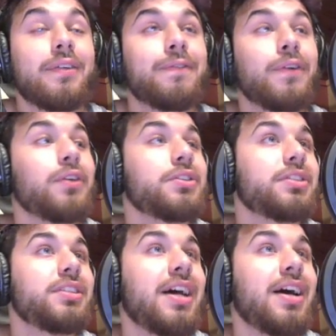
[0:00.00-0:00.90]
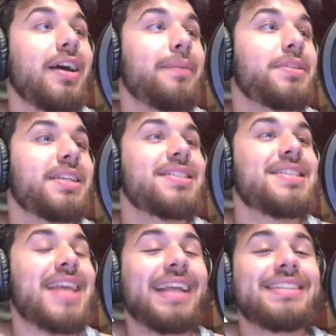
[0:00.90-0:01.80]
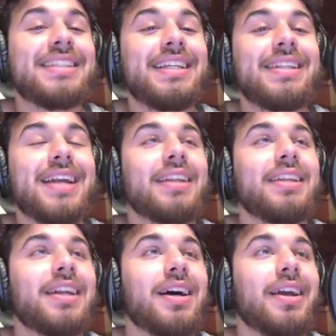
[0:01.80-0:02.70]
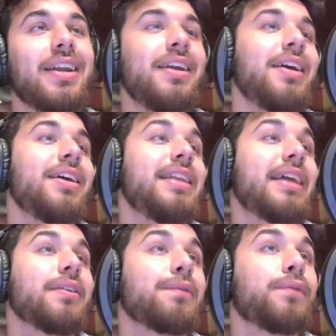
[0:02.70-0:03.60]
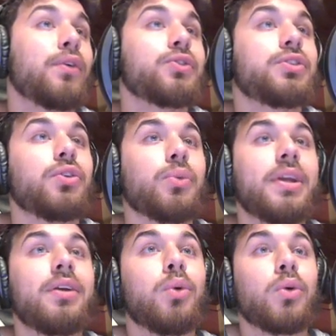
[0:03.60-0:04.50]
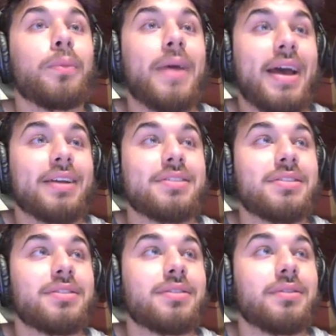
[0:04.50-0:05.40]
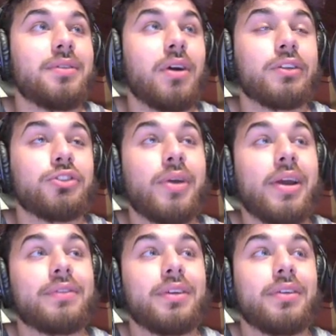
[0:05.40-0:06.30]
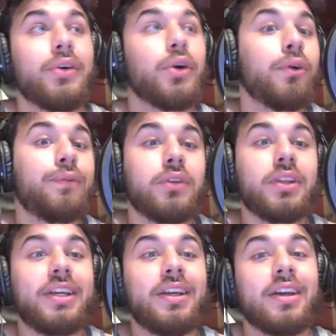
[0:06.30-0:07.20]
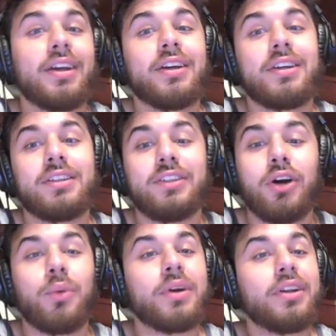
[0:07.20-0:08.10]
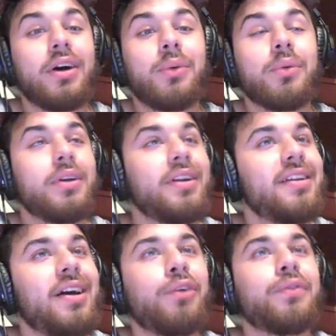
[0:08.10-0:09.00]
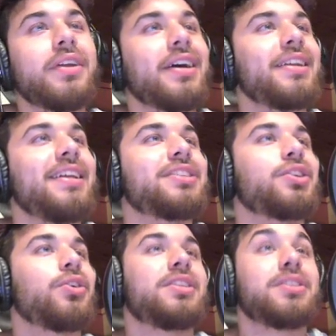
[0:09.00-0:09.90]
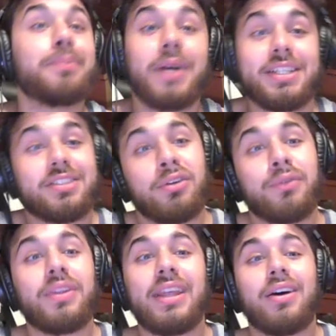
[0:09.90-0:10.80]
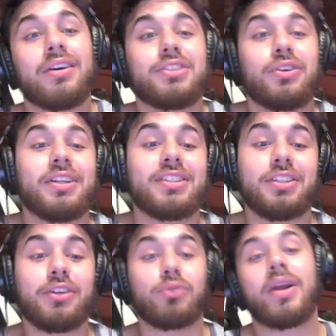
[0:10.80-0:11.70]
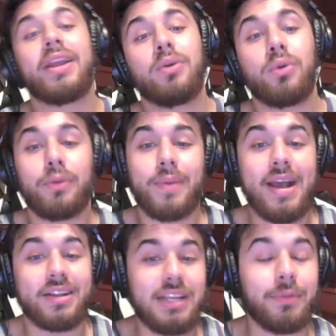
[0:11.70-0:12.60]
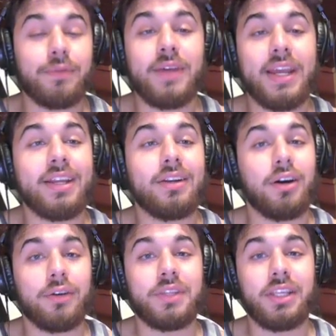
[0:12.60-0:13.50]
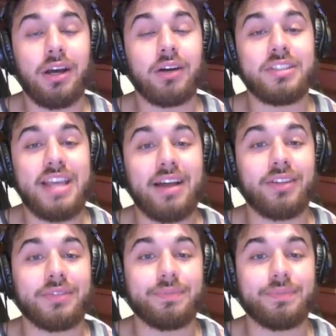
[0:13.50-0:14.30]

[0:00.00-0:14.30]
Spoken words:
first time since 1999 that the first 3 quarterbacks are drafted. Hopefully none of these turn into bust. Hopefully they all turn into great quarterbacks. I'm a fan of the young talent.